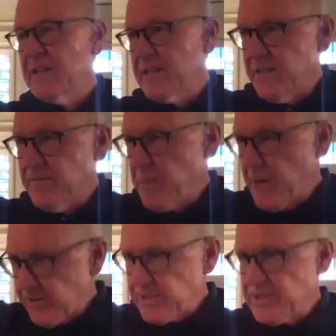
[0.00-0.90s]
the
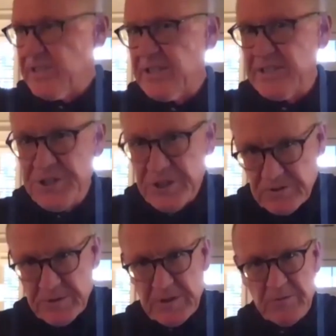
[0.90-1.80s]
parents and the
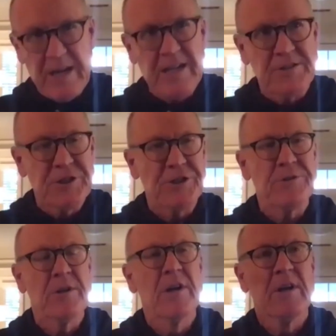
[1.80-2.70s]
children around
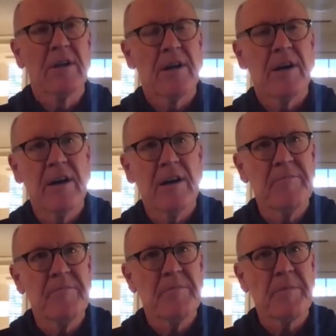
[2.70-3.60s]
you.
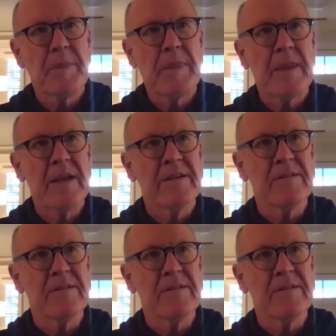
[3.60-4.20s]
It